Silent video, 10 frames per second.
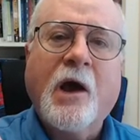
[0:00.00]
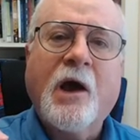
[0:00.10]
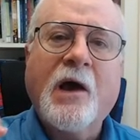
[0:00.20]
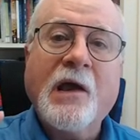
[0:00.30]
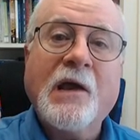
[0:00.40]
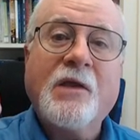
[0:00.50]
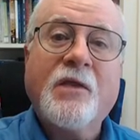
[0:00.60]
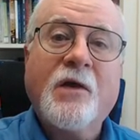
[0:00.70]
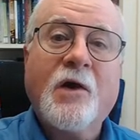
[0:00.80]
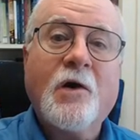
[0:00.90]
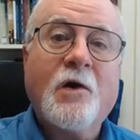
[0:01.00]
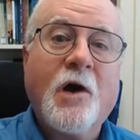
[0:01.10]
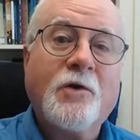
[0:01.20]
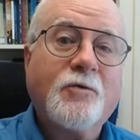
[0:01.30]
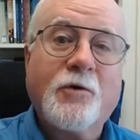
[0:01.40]
in the
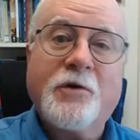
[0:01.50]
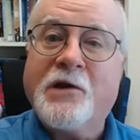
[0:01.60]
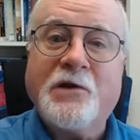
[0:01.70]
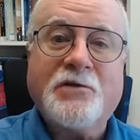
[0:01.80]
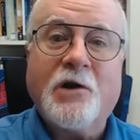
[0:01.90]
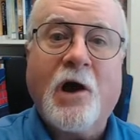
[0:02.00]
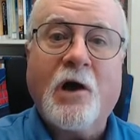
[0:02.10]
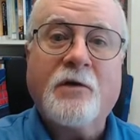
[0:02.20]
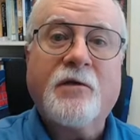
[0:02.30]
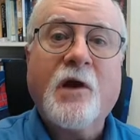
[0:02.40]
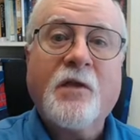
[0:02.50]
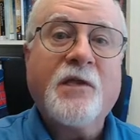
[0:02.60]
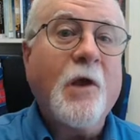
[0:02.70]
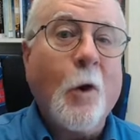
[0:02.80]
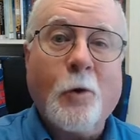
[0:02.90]
tradition of the
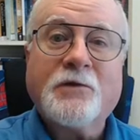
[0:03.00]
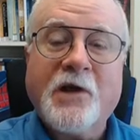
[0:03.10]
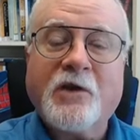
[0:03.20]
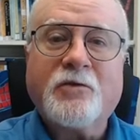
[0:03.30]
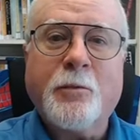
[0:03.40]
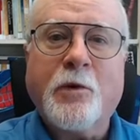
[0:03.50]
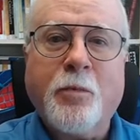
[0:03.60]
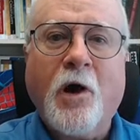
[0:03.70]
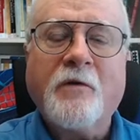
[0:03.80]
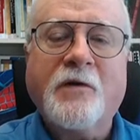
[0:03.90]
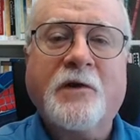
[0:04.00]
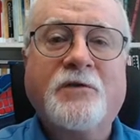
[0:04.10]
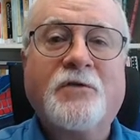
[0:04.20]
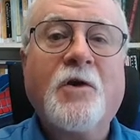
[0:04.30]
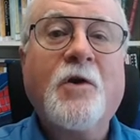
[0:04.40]
Old Testament prophets
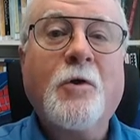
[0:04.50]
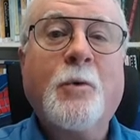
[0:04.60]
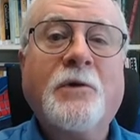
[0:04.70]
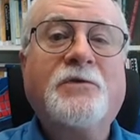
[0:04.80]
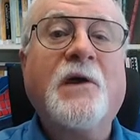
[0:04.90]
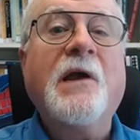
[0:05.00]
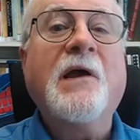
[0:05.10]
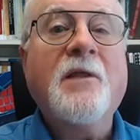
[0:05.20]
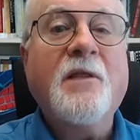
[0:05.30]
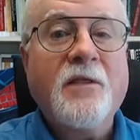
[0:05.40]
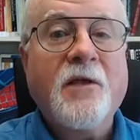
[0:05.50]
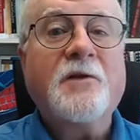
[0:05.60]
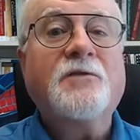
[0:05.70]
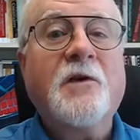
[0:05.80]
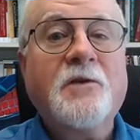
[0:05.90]
who would say,
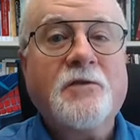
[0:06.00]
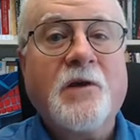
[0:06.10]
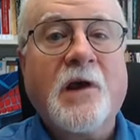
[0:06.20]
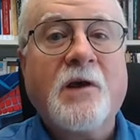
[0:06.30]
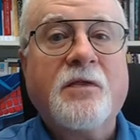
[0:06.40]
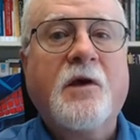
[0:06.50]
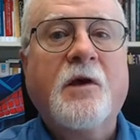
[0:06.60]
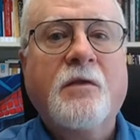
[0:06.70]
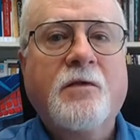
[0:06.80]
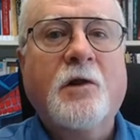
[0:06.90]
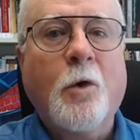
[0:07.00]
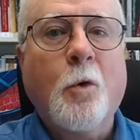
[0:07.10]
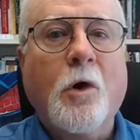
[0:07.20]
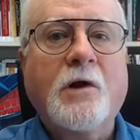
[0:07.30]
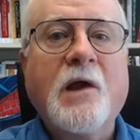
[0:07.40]
"Thus saith the
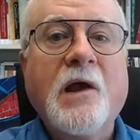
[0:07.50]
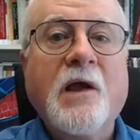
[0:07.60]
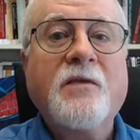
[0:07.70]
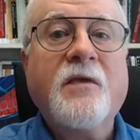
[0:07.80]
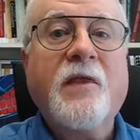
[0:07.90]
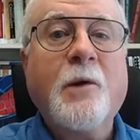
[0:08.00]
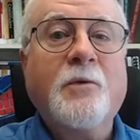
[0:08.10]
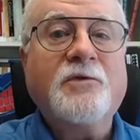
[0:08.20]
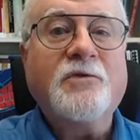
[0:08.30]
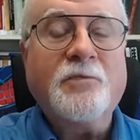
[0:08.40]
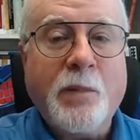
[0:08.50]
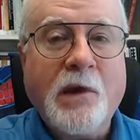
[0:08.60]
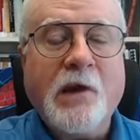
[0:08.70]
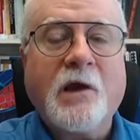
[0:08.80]
Lord," and then they would speak